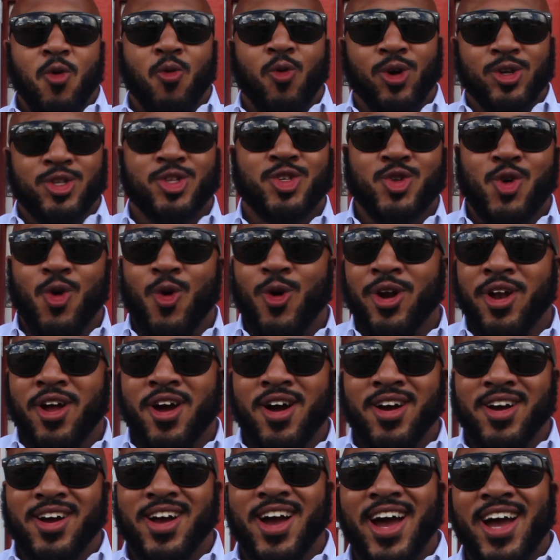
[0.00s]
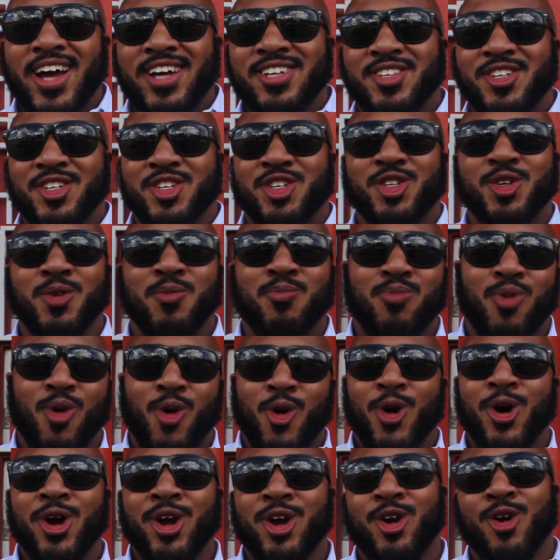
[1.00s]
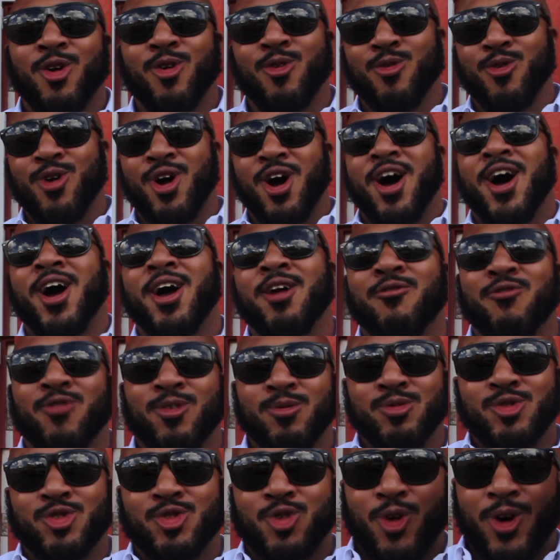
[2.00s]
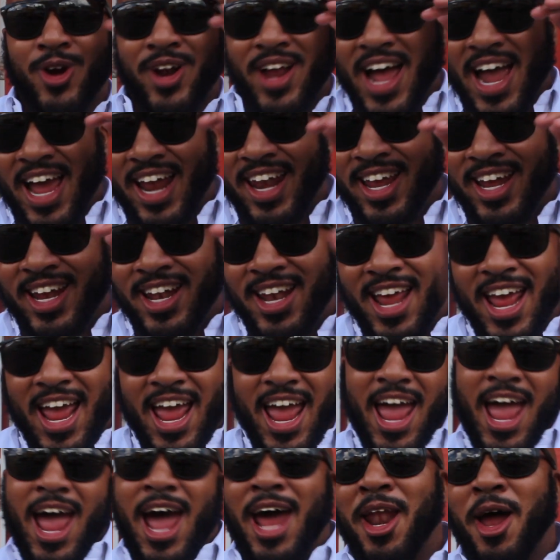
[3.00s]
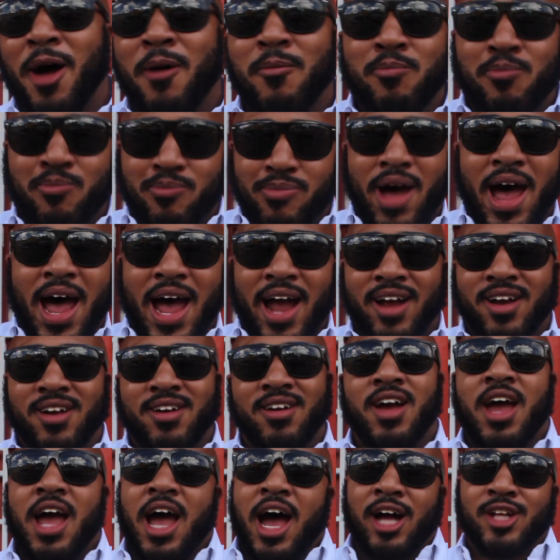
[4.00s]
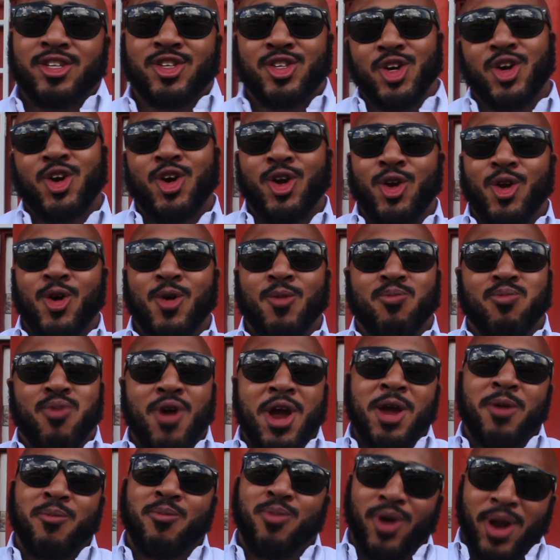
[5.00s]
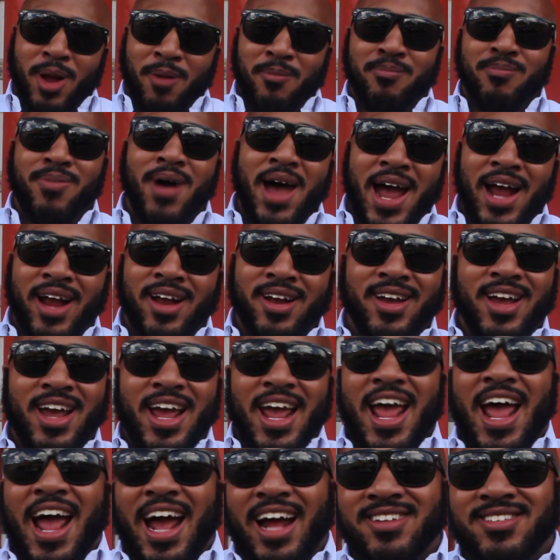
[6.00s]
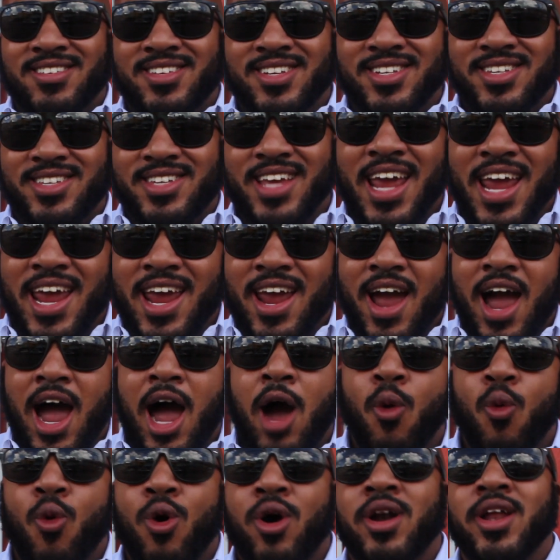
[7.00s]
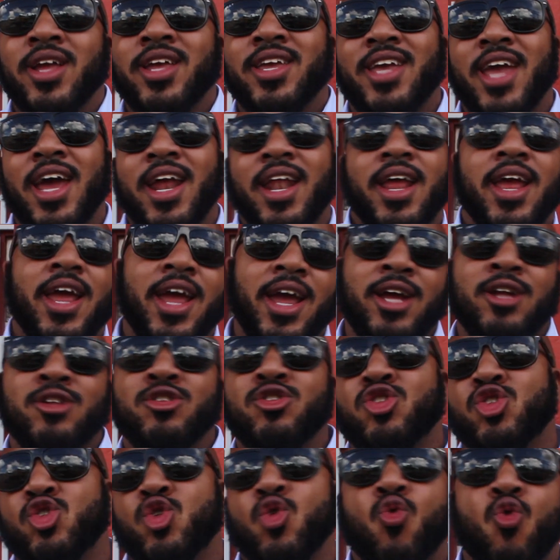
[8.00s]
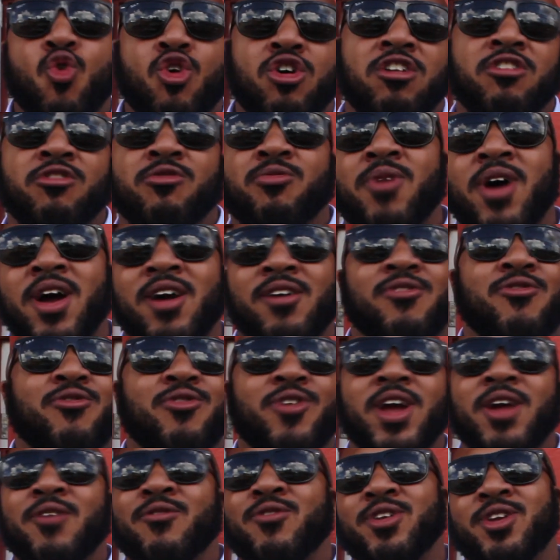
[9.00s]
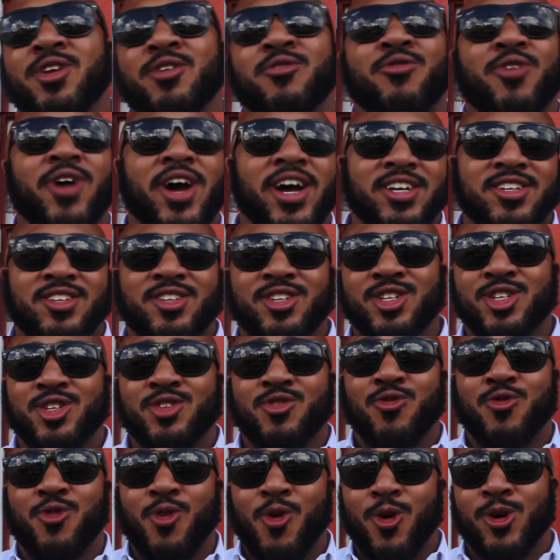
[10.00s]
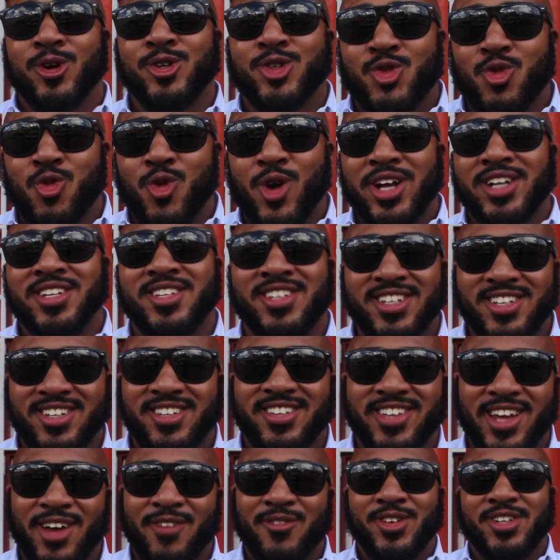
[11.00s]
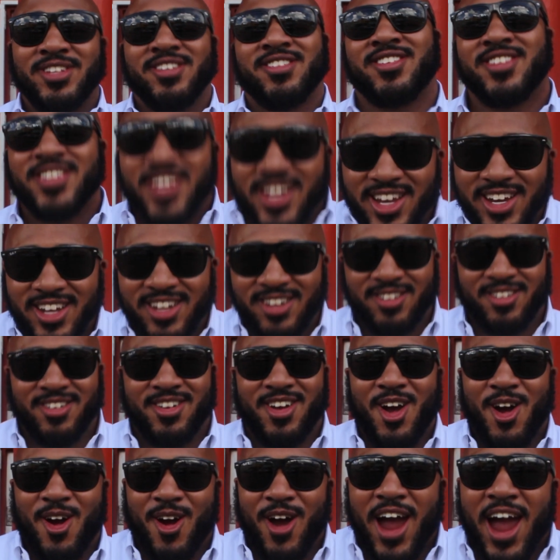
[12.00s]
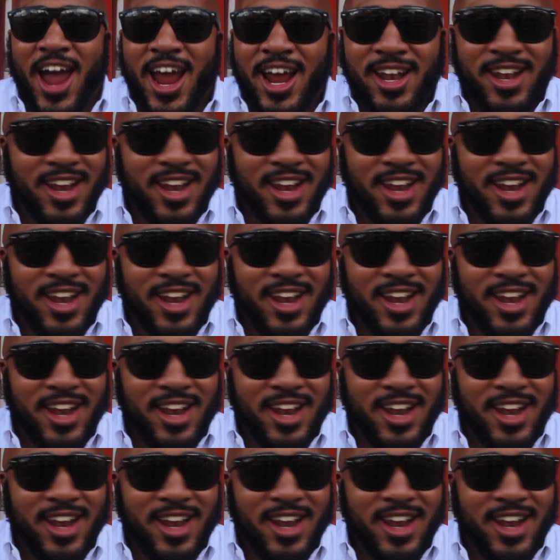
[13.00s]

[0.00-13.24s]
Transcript: What's going on, guys? It's your boy Karan from Droid Island, and I'm back. I took a little break, but I'm back, and today I want to get into one of my favorite devices for 2017. Alright?